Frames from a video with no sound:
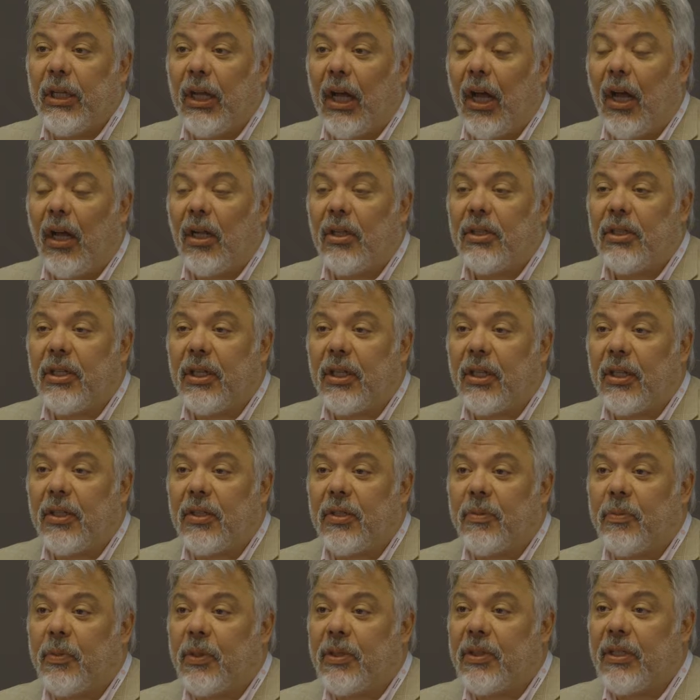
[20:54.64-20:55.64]

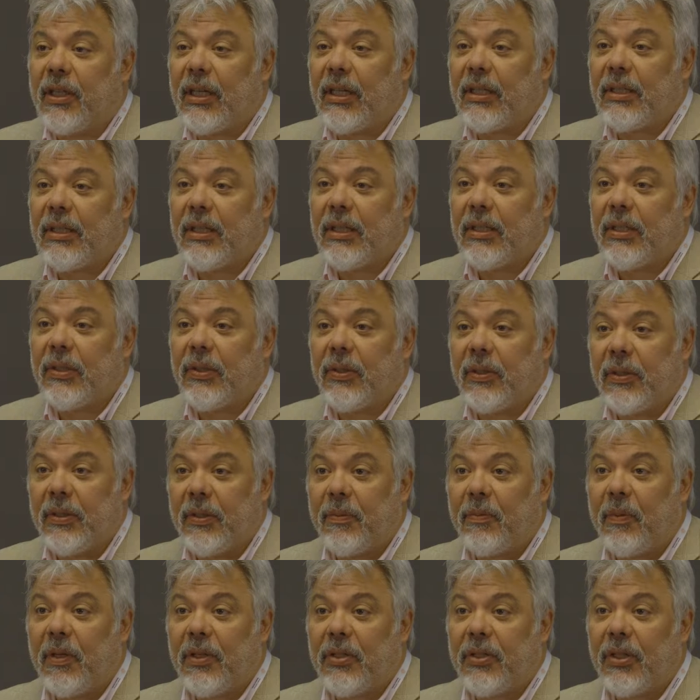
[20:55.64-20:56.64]
articles presented to a
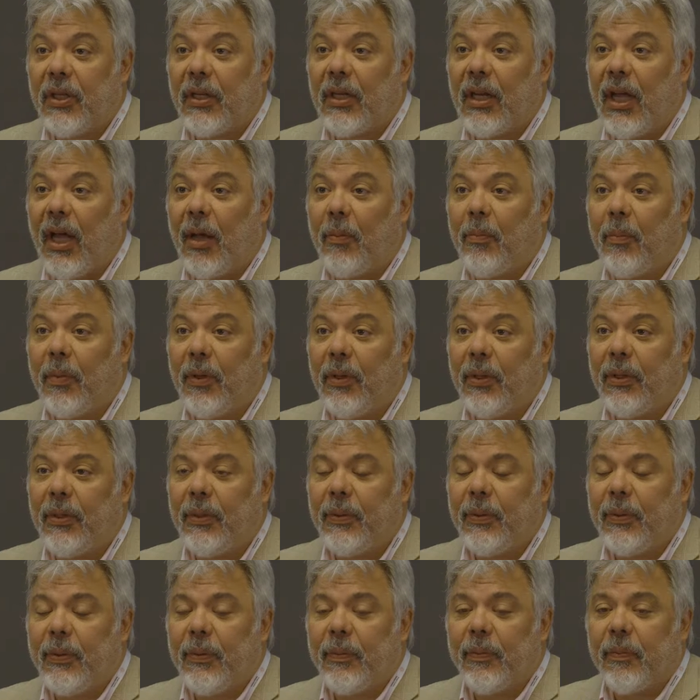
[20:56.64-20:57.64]
special number,
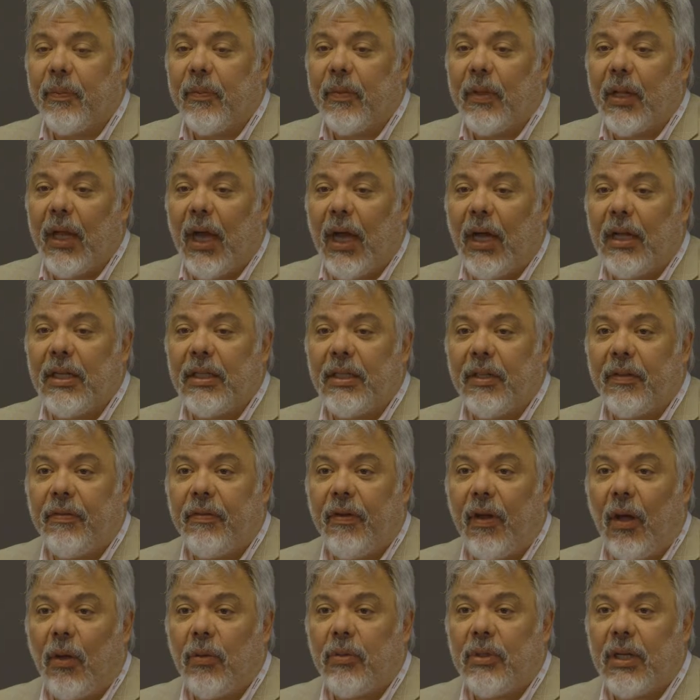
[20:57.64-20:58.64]
and they
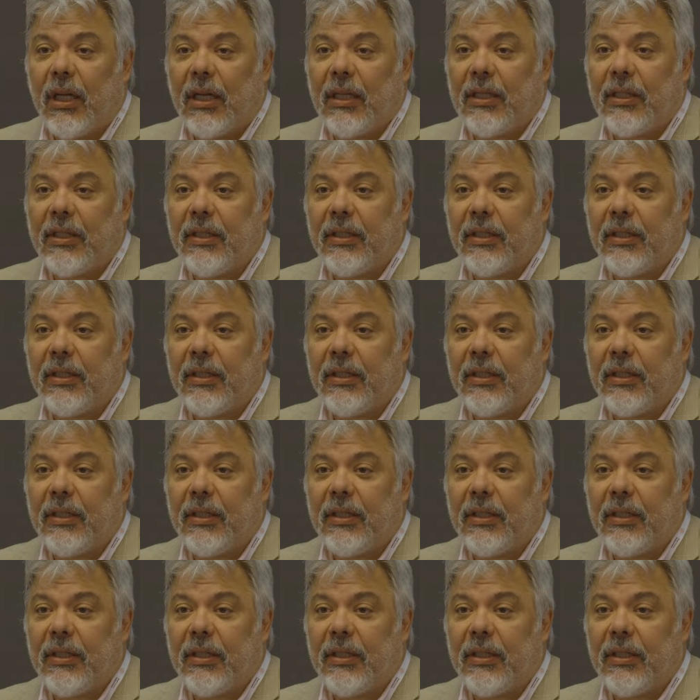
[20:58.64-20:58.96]
found that